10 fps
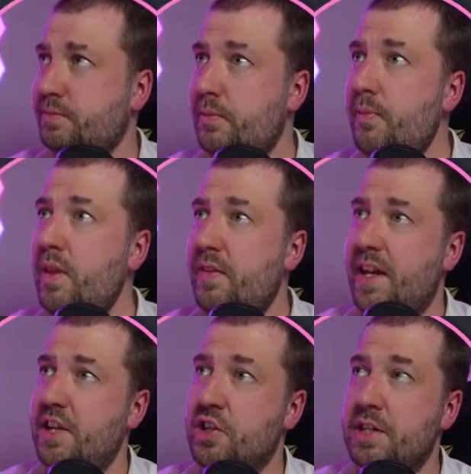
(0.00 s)
Then each
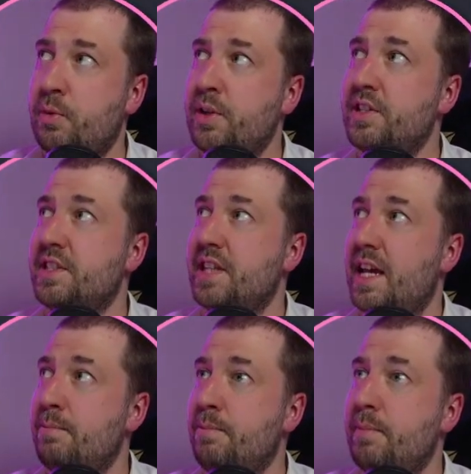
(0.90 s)
of these pointers is 8
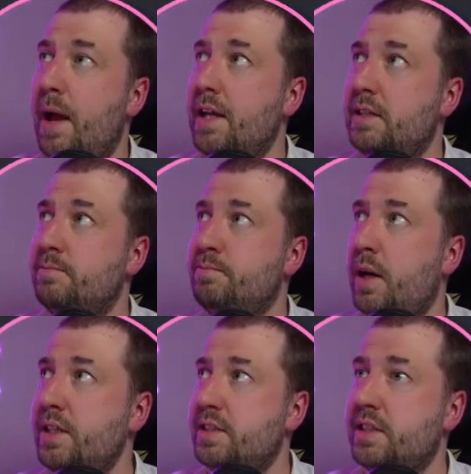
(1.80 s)

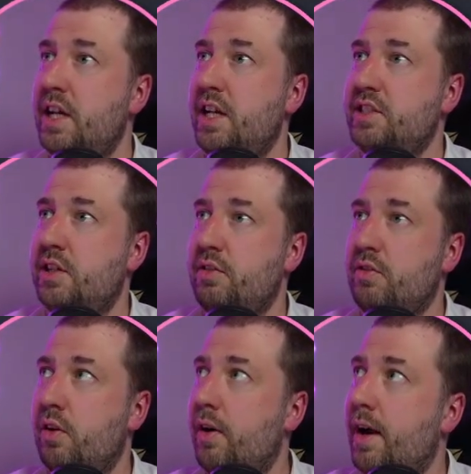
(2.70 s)
bytes. So you've
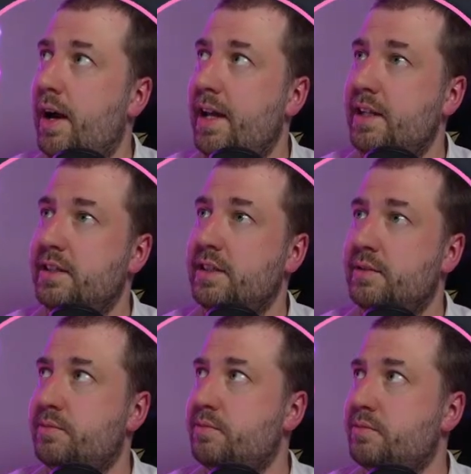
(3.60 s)
got 8,
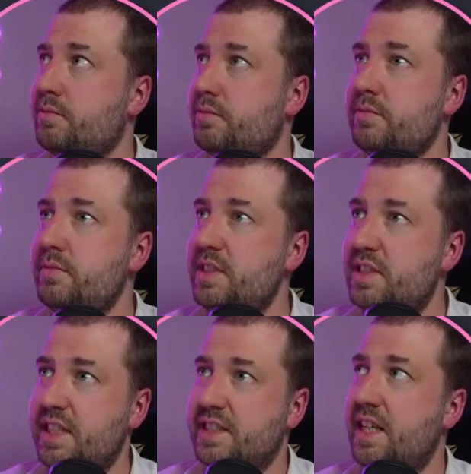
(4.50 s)

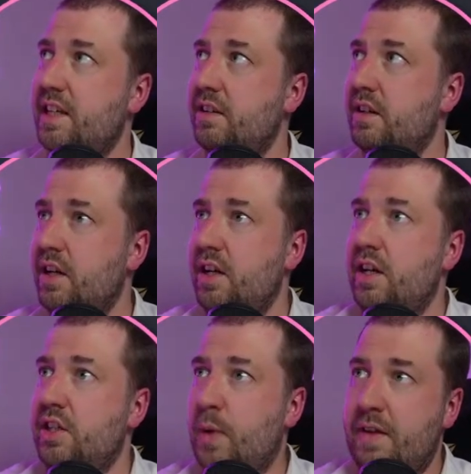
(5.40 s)
16,
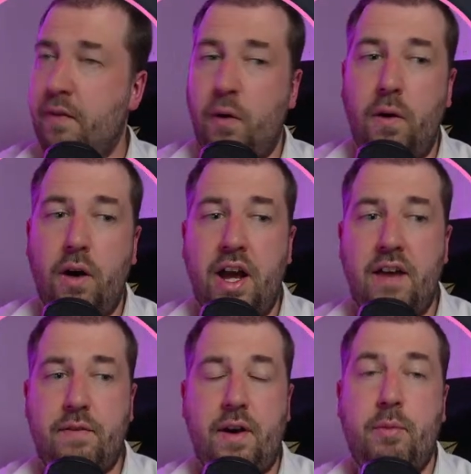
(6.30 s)
24. If
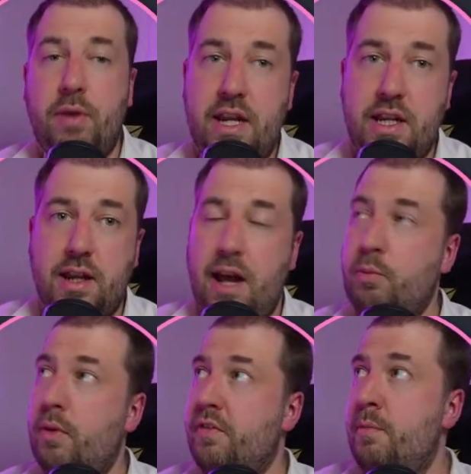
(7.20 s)
we needed to add one
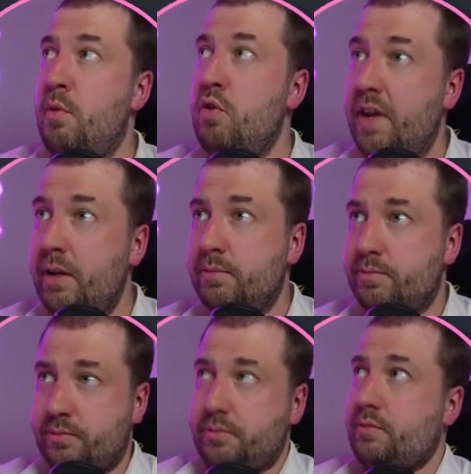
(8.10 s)
for moving,
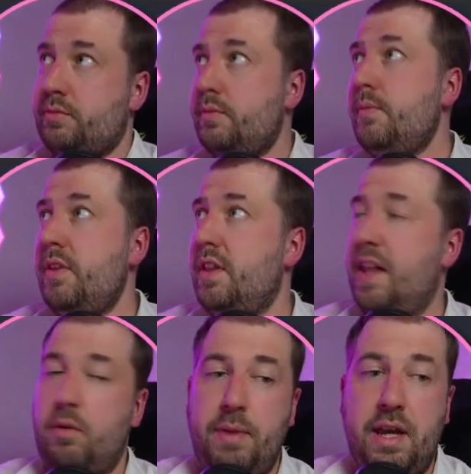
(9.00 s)
then that
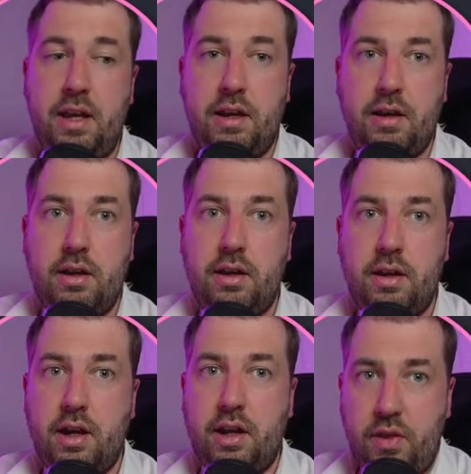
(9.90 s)
would be
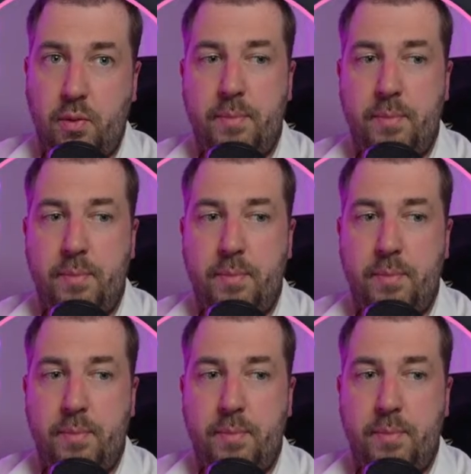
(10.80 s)
another one.